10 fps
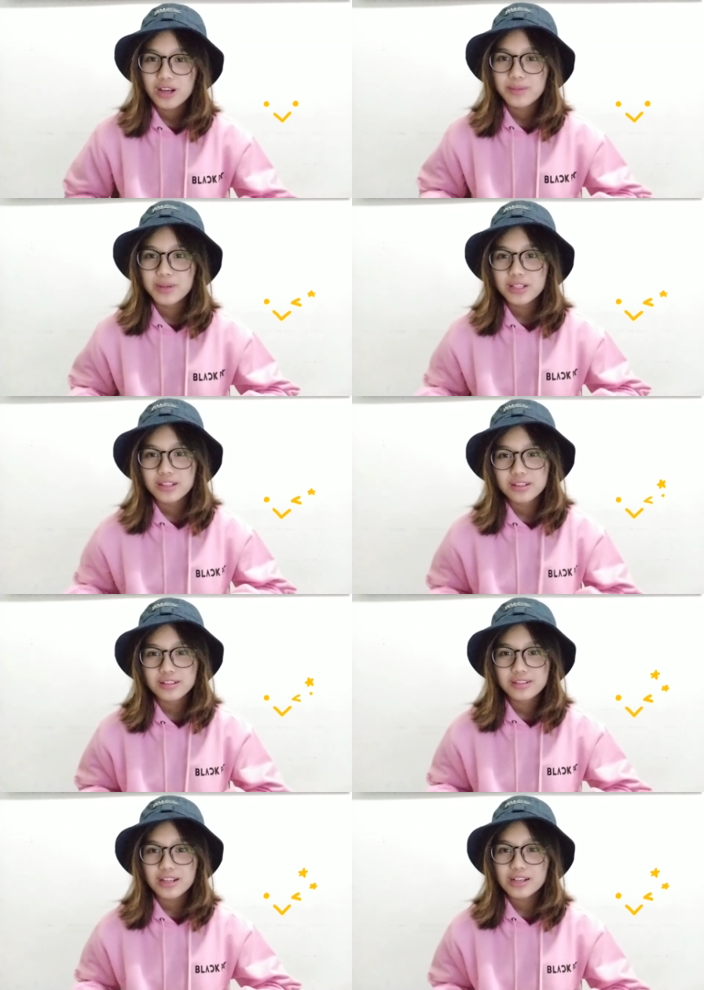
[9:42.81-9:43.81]
I
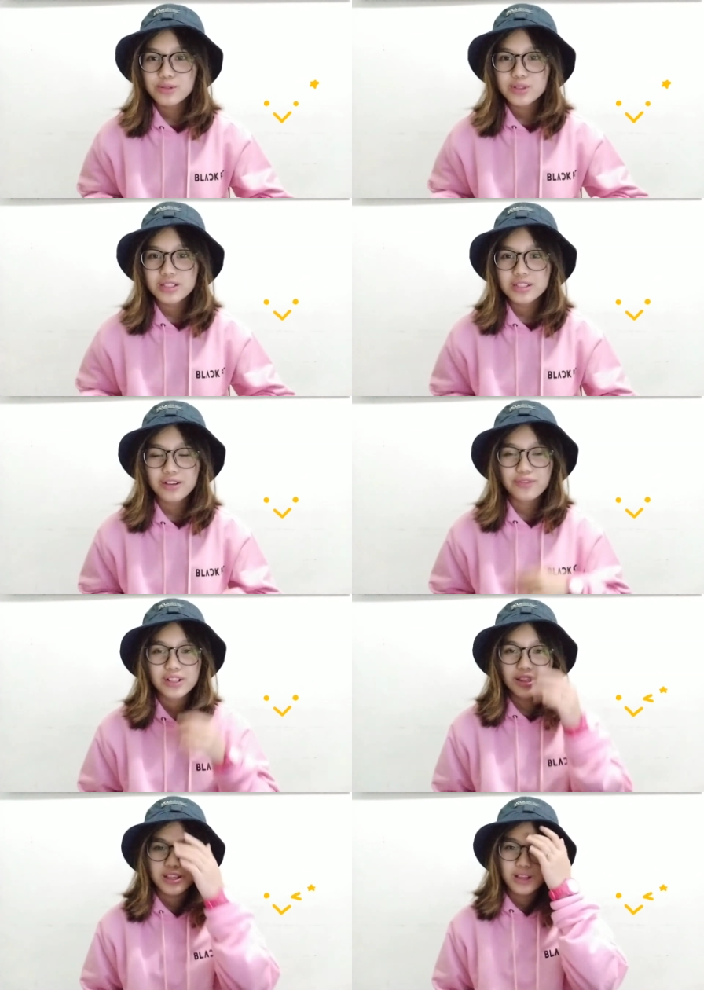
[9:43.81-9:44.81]
mean, that was
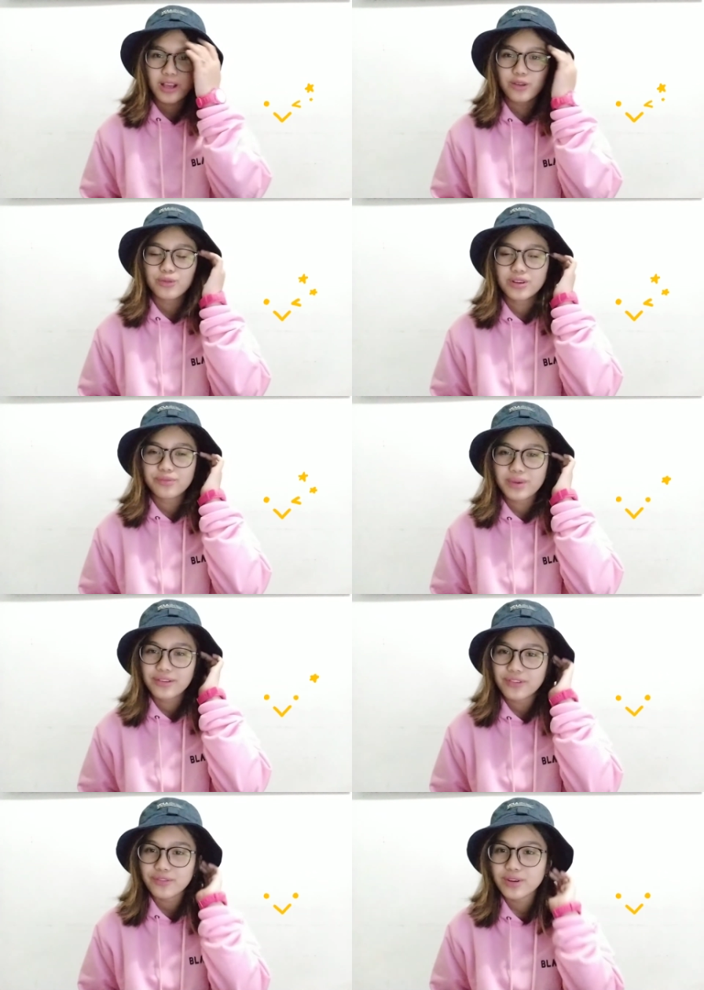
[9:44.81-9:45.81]
definitely like one of
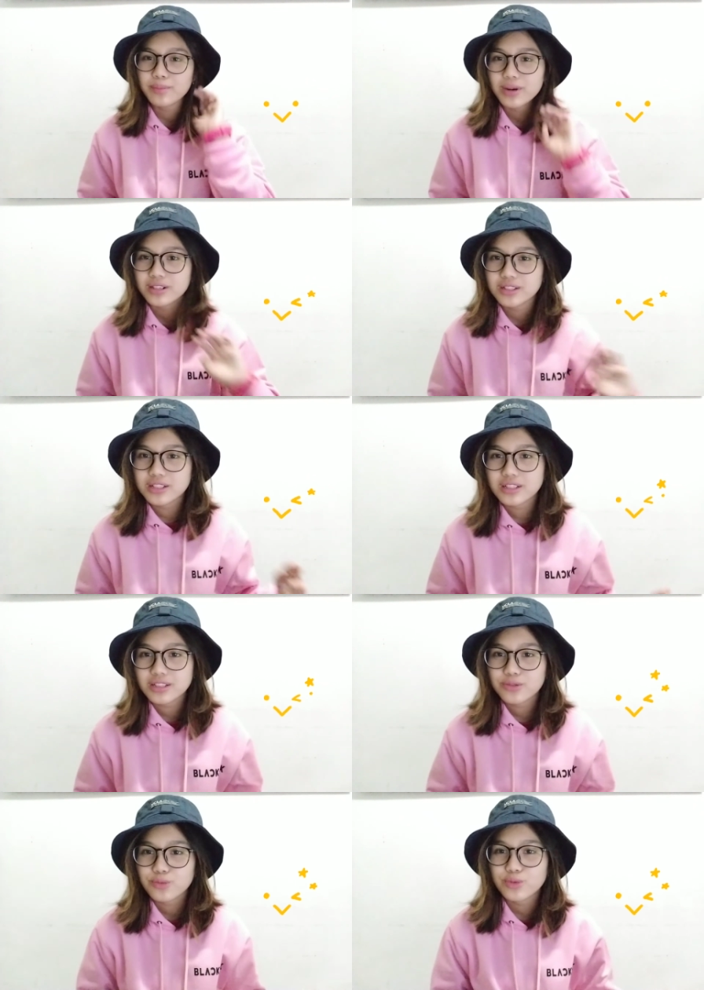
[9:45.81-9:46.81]
my favorite
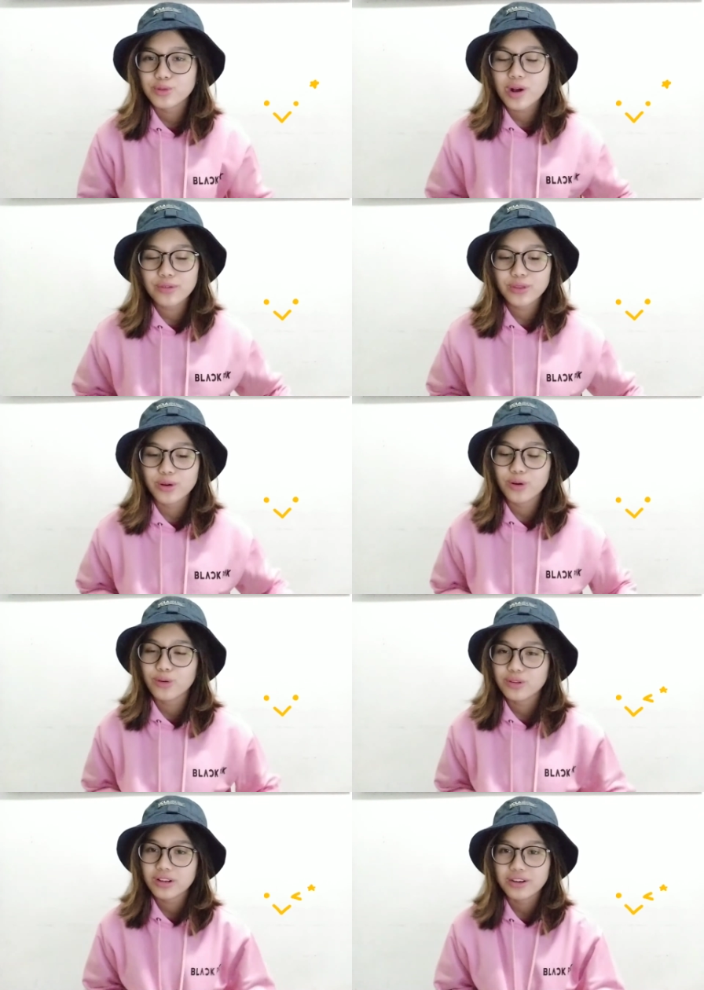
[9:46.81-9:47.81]
parts throughout the
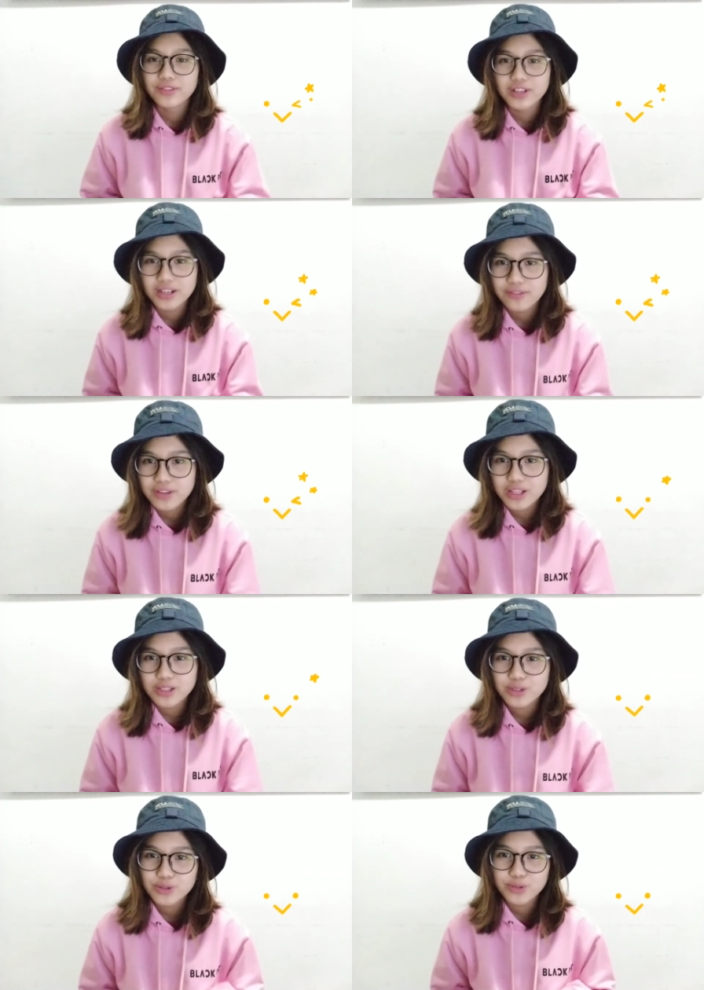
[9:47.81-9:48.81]
whole cover and
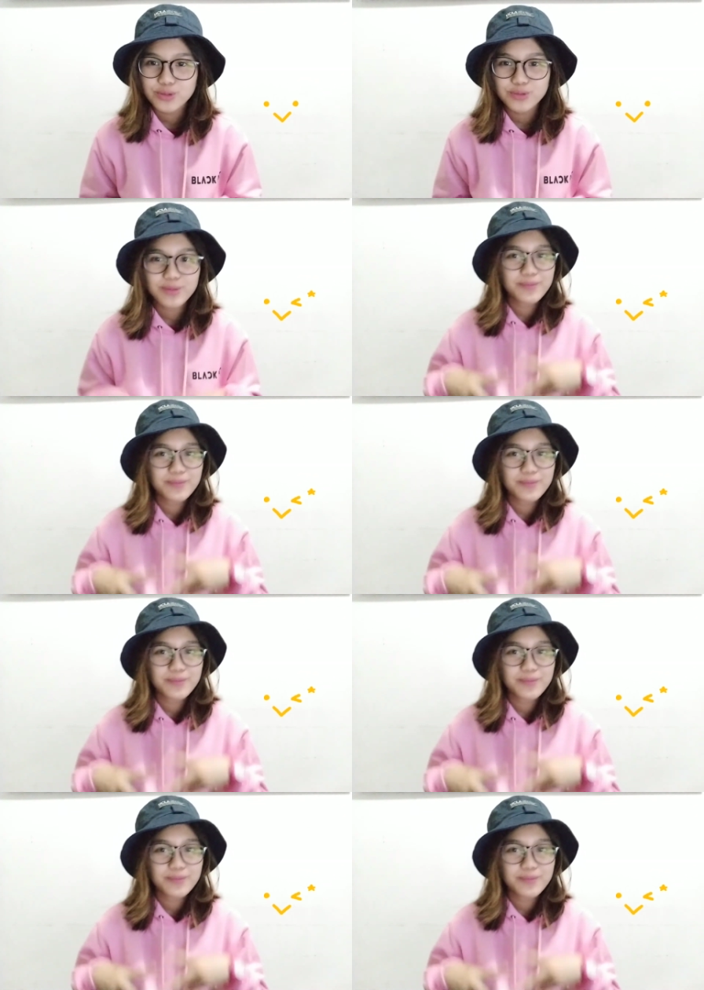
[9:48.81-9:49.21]
everything. So